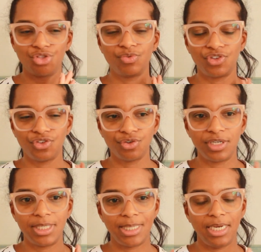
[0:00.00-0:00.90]
was a
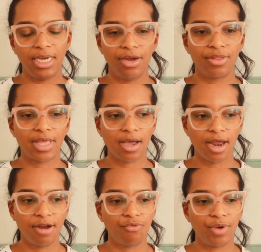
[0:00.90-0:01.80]
certain scene in here that
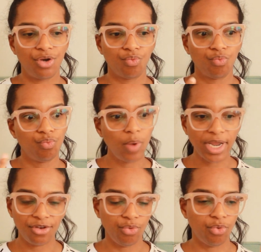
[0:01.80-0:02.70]
kind of went
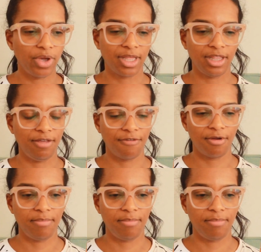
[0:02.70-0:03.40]
way too quickly for